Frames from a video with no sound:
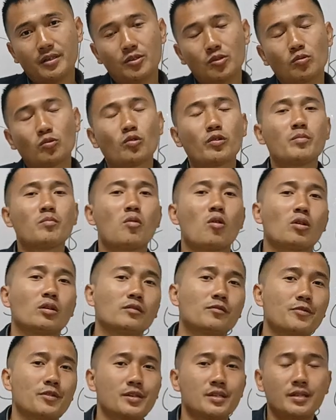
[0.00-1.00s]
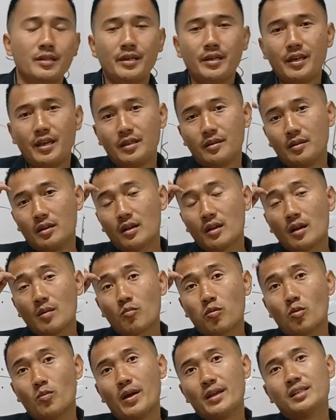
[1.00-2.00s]
So two important. Firstly, it
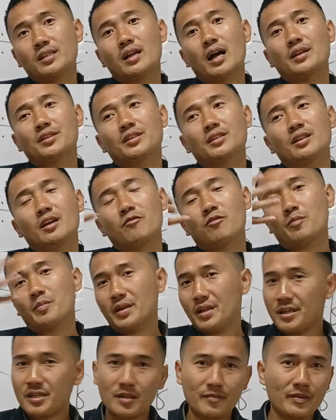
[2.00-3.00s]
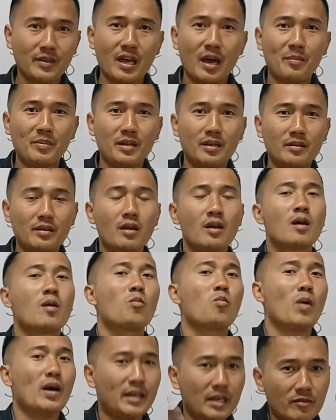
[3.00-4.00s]
provides the agenda for meetings of the
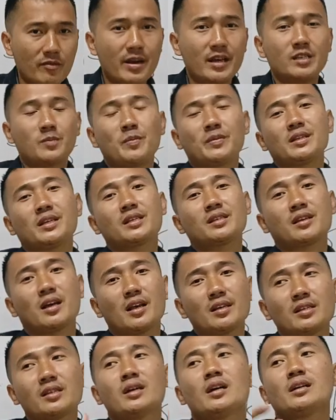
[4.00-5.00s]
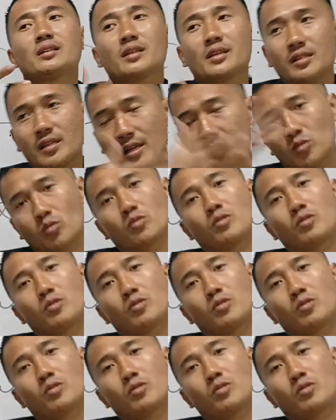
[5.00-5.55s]
cabinet. Whatever has been discussed, this has to